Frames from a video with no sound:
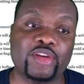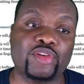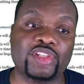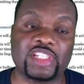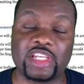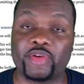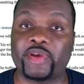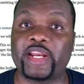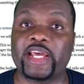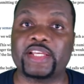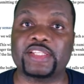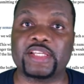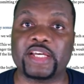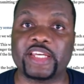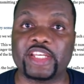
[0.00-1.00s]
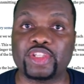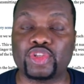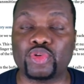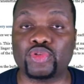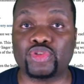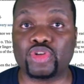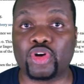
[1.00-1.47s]
serializer is
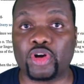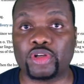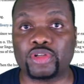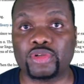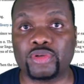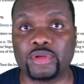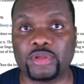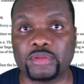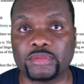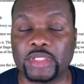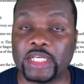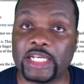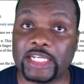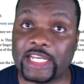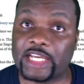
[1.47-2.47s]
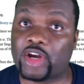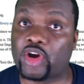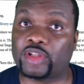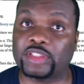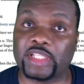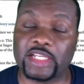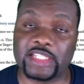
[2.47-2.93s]
used to control the
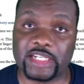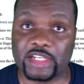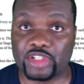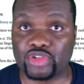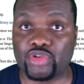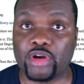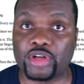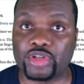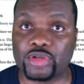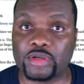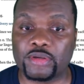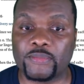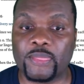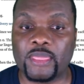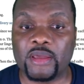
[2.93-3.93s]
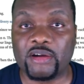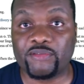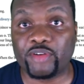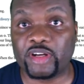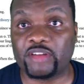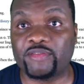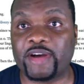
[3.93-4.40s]
contents and the structure for
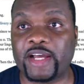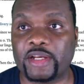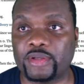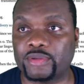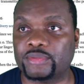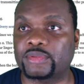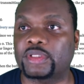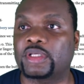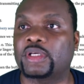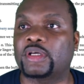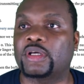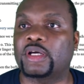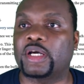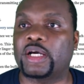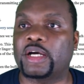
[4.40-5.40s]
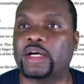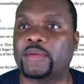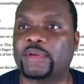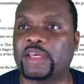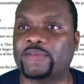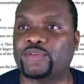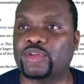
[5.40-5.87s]
the value.
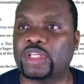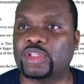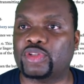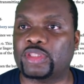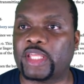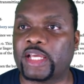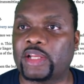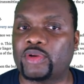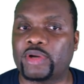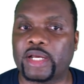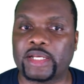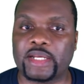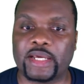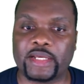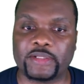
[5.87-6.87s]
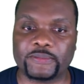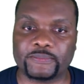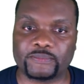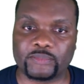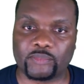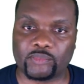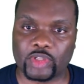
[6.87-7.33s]
If you need to take a look at that,
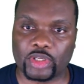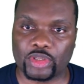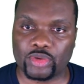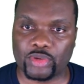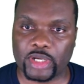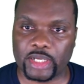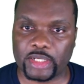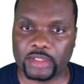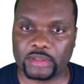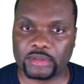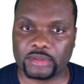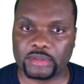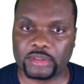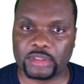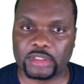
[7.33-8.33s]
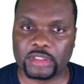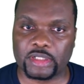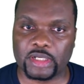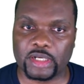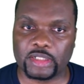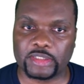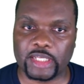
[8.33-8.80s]
you can
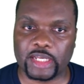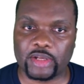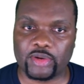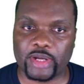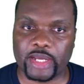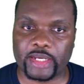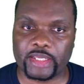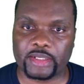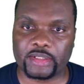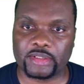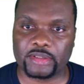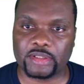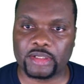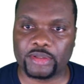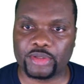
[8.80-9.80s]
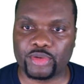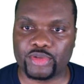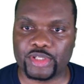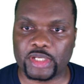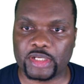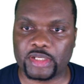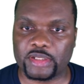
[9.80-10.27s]
take a look at it
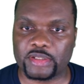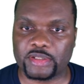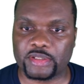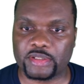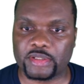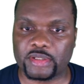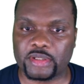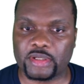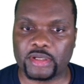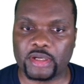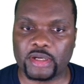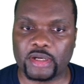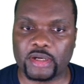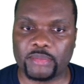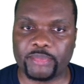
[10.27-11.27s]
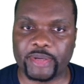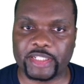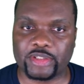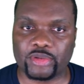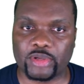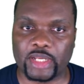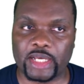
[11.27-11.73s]
using this
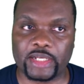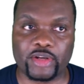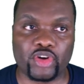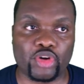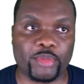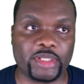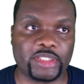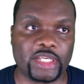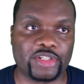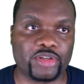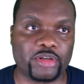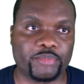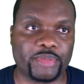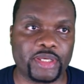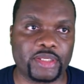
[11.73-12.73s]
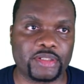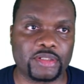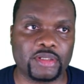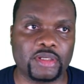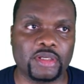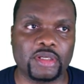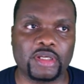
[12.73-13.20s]
particular documentation page.
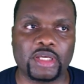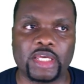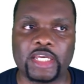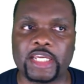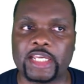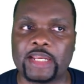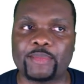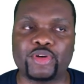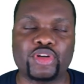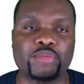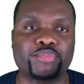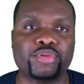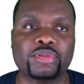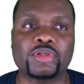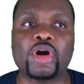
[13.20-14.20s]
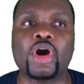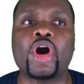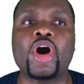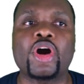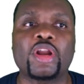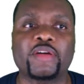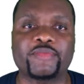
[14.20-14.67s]
Again, I'm going to put
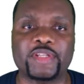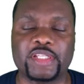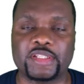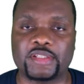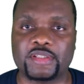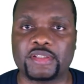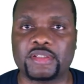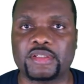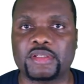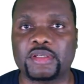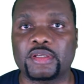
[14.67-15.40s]
all of these